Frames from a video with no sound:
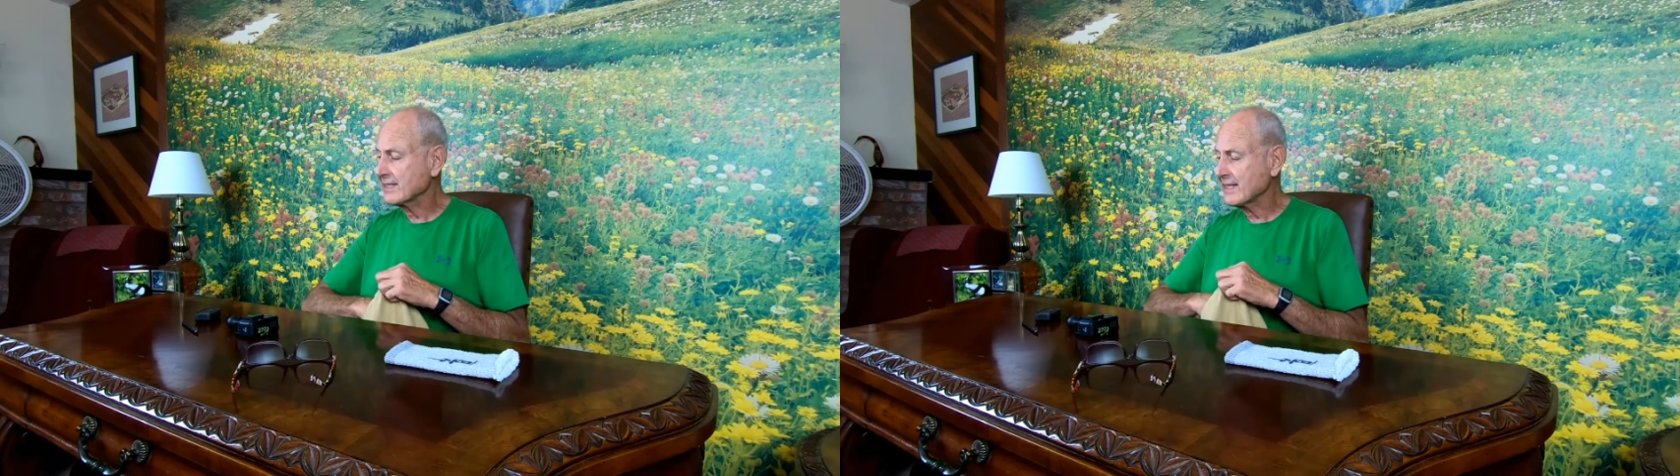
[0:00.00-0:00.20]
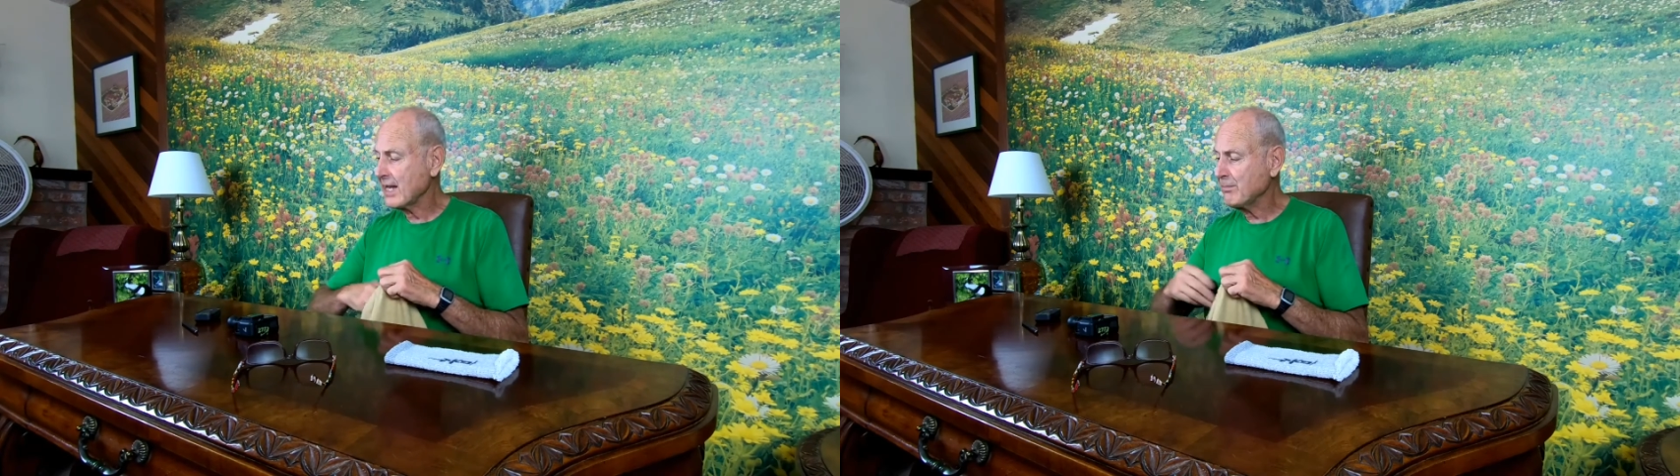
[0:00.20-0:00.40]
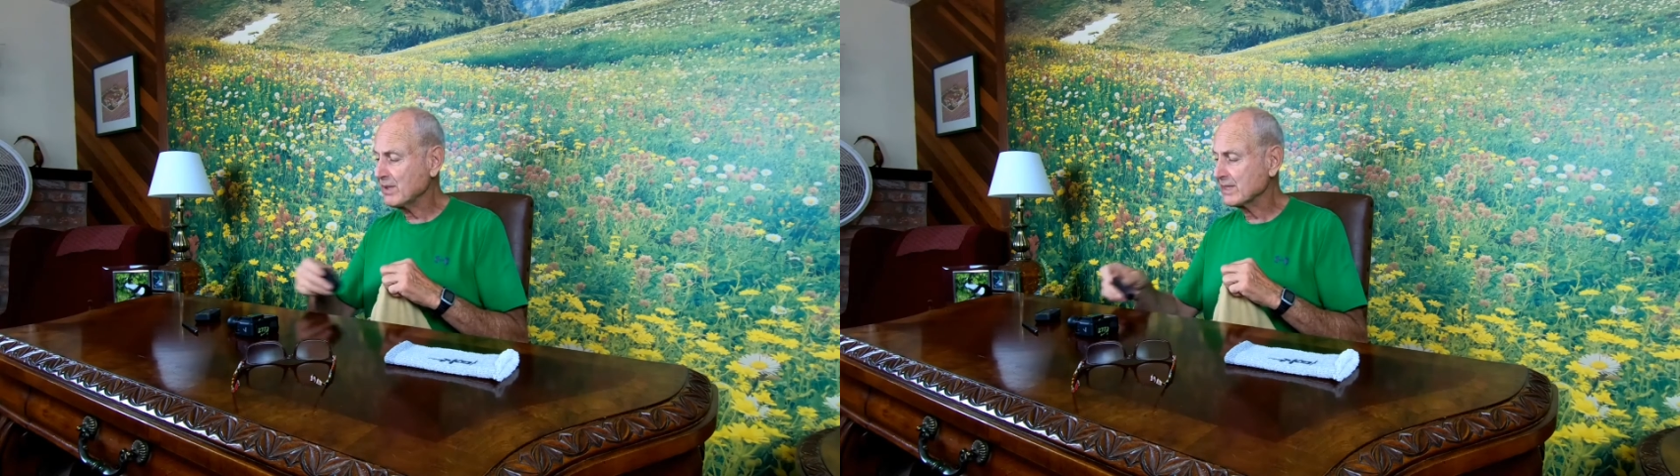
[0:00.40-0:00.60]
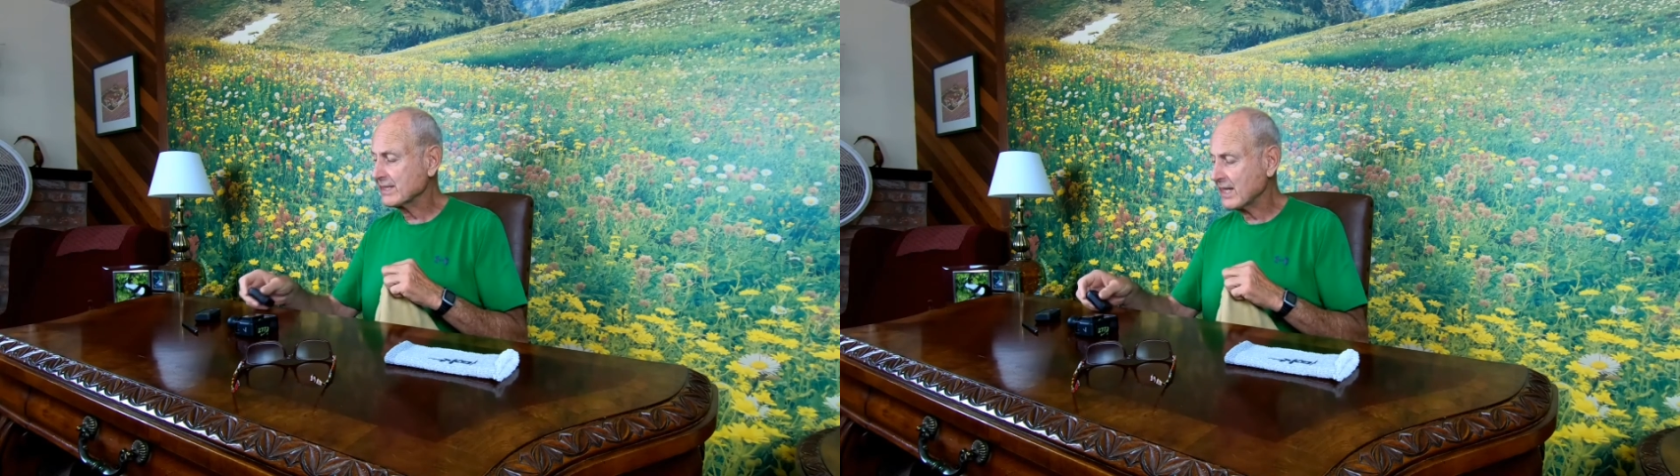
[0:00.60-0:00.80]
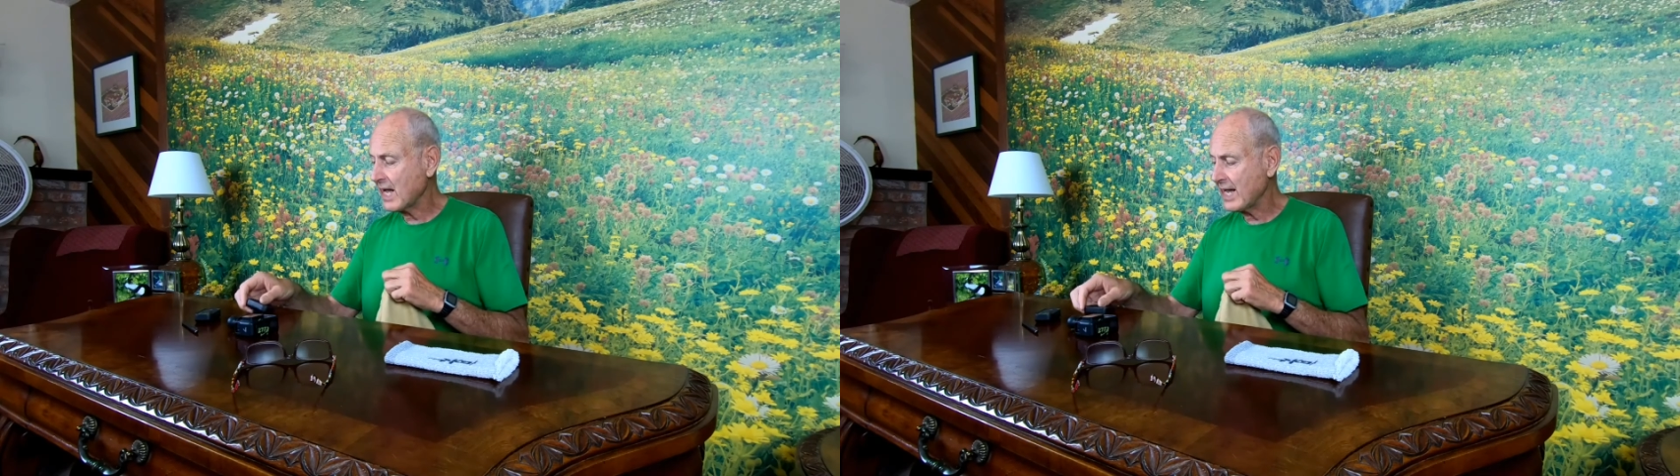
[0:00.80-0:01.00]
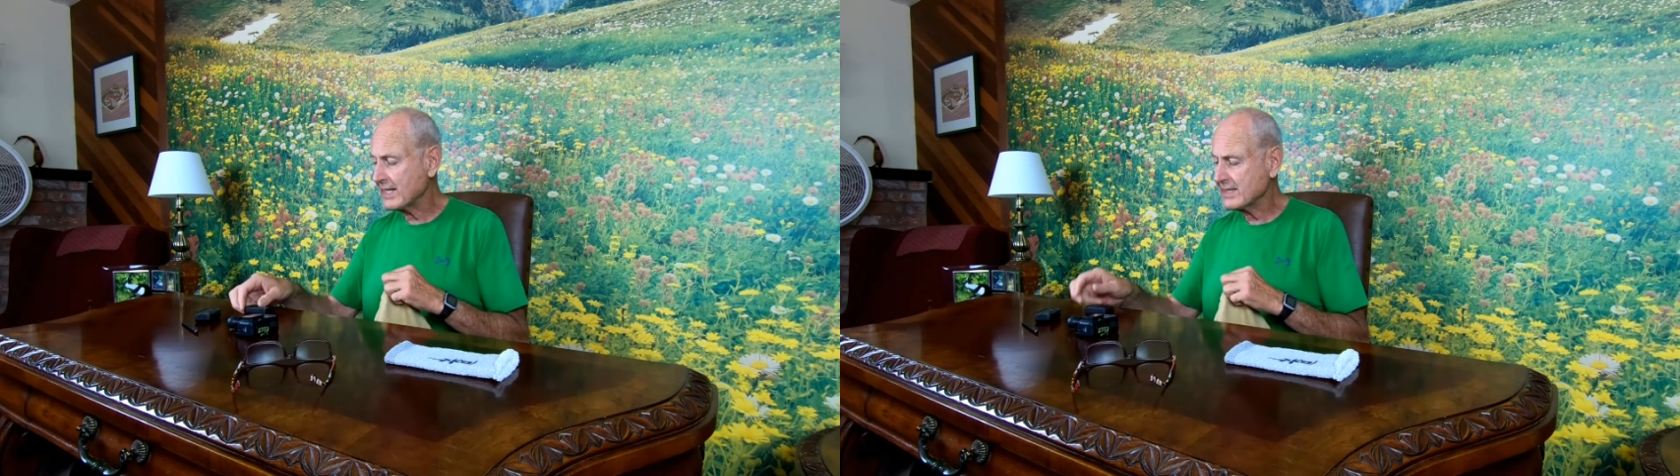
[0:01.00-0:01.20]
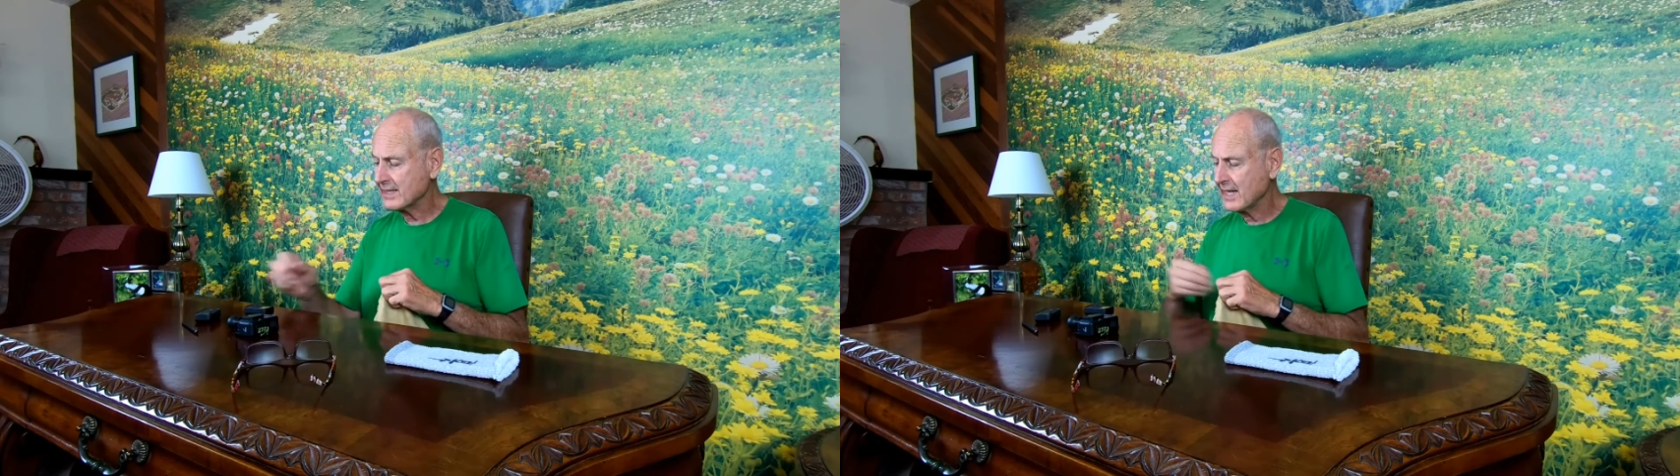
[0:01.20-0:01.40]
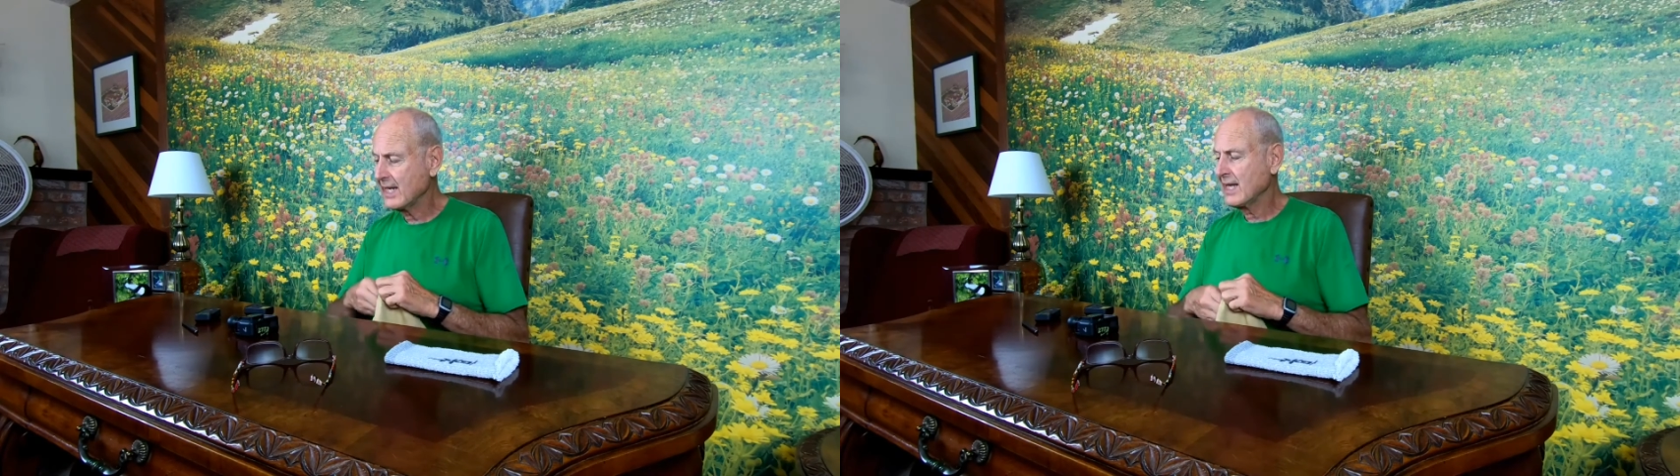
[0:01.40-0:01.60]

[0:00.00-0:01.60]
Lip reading: sample size